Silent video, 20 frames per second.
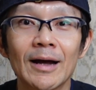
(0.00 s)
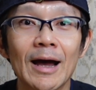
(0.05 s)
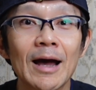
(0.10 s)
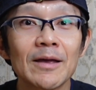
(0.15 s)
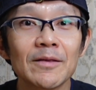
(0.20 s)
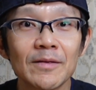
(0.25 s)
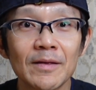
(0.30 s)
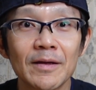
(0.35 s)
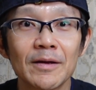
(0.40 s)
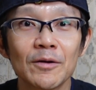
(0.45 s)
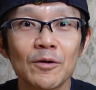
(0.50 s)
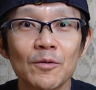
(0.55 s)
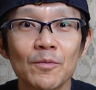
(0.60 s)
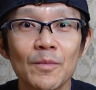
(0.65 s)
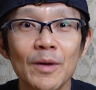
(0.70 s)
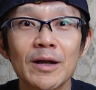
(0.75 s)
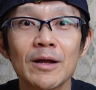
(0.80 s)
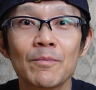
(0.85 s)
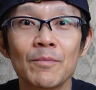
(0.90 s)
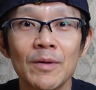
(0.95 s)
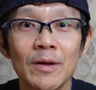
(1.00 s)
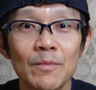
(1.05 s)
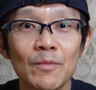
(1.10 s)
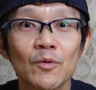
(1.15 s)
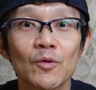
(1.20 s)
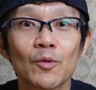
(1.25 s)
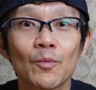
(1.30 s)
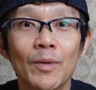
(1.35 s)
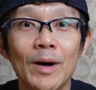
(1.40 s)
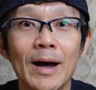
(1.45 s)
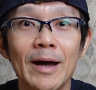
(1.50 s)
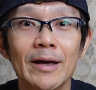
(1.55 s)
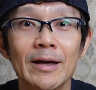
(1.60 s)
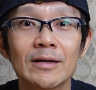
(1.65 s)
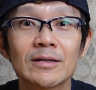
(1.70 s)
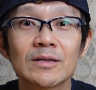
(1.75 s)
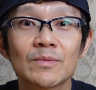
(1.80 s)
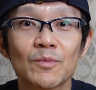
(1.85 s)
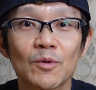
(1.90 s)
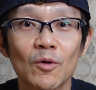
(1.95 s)
I think many people buy
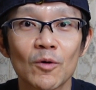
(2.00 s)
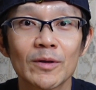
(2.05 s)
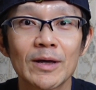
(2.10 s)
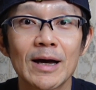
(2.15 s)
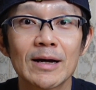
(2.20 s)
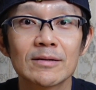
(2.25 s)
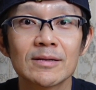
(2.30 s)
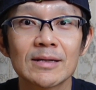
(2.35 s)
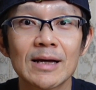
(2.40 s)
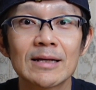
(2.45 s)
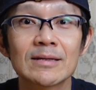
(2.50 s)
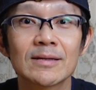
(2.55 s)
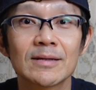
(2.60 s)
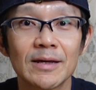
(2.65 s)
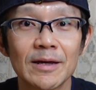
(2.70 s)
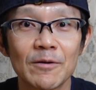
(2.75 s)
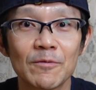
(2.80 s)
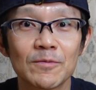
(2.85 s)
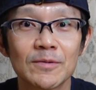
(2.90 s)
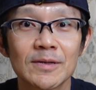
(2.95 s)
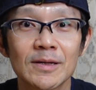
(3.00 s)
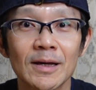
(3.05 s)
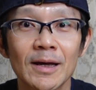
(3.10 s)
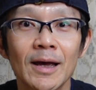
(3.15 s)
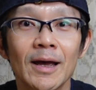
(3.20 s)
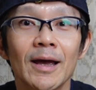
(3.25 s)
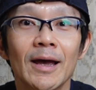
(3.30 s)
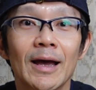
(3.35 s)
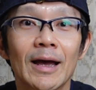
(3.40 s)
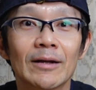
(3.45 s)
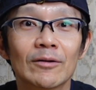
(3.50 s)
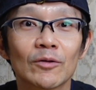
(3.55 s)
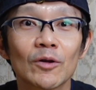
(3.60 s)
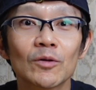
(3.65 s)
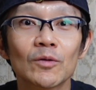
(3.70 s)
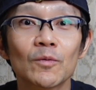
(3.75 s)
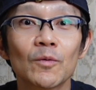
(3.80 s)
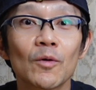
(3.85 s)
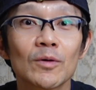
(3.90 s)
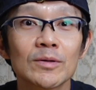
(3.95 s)
its products as gifts and
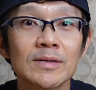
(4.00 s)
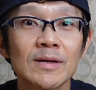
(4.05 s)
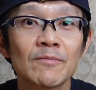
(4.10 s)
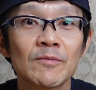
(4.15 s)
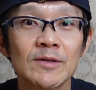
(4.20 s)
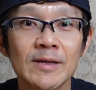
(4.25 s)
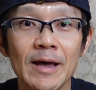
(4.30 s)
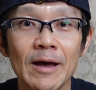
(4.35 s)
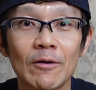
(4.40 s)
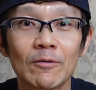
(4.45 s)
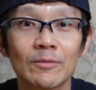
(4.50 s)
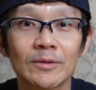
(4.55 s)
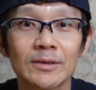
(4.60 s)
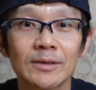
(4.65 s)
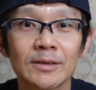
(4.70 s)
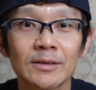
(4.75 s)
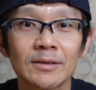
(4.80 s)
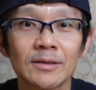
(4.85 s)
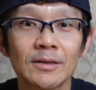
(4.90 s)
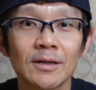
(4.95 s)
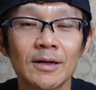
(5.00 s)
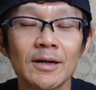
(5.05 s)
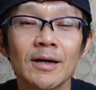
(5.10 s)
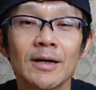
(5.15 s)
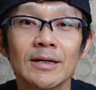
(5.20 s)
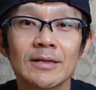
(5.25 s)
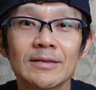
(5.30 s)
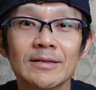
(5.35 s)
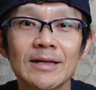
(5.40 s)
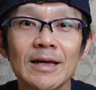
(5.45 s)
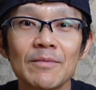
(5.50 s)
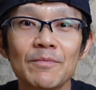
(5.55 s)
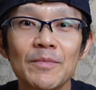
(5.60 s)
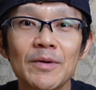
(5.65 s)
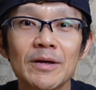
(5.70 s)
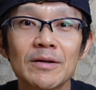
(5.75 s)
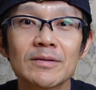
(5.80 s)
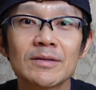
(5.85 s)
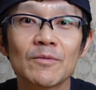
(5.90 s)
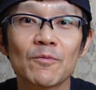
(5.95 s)
not for themselves. They
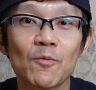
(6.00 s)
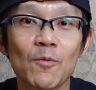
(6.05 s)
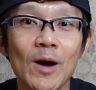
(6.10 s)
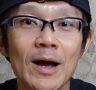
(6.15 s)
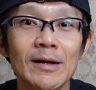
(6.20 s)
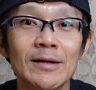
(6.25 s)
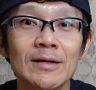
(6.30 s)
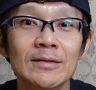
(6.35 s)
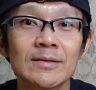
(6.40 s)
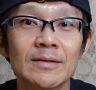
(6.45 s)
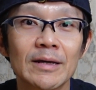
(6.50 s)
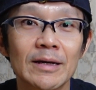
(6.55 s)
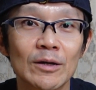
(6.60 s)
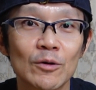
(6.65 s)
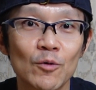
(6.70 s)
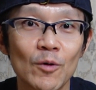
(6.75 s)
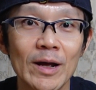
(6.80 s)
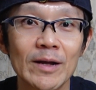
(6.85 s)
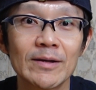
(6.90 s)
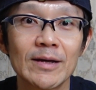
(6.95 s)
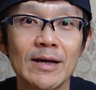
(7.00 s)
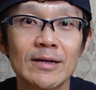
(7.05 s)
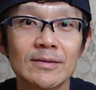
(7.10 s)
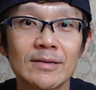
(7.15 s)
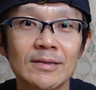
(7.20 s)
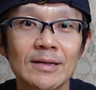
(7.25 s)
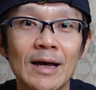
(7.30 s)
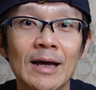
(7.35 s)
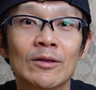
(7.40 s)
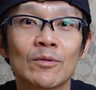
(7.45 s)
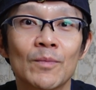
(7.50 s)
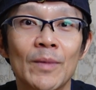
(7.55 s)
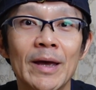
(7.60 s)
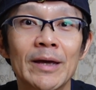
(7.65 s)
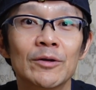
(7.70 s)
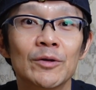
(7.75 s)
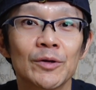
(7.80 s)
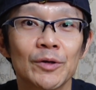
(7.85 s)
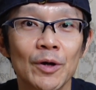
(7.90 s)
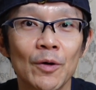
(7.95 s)
pick the finest ingredients and
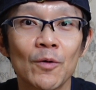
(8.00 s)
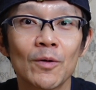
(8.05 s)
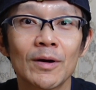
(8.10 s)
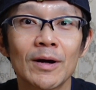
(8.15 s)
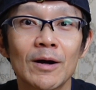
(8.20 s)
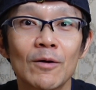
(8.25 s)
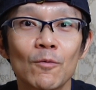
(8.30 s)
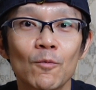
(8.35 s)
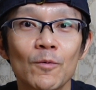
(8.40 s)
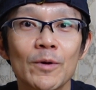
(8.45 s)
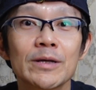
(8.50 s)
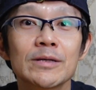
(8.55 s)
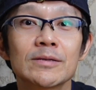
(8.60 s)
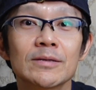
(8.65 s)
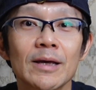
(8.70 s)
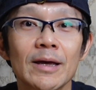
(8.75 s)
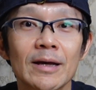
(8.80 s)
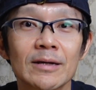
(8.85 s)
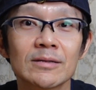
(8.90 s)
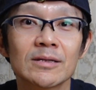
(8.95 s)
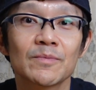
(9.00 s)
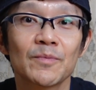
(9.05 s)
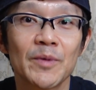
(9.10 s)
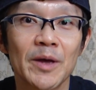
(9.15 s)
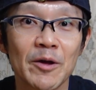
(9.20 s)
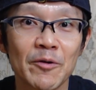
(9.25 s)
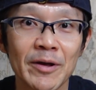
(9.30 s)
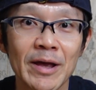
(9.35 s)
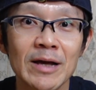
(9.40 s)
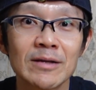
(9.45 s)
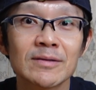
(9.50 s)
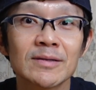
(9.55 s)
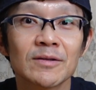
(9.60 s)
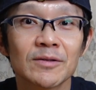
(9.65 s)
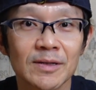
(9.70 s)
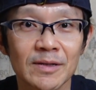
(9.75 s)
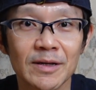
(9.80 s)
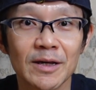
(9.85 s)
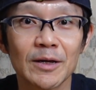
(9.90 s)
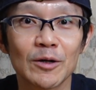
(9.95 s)
make Yokan with experienced
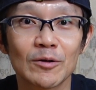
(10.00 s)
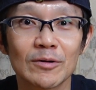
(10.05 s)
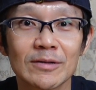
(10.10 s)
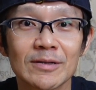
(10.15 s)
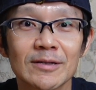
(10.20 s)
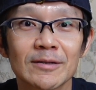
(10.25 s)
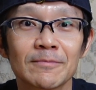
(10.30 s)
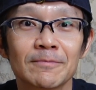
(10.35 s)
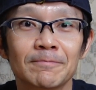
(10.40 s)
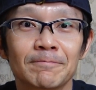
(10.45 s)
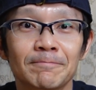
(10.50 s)
skills.